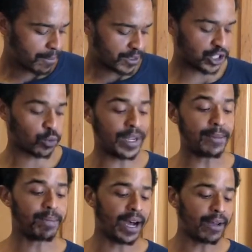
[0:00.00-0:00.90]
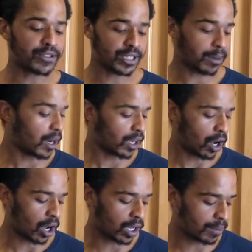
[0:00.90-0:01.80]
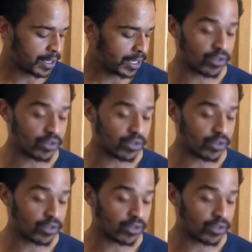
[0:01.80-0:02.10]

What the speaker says: just wheat puffs, I'm gonna call them.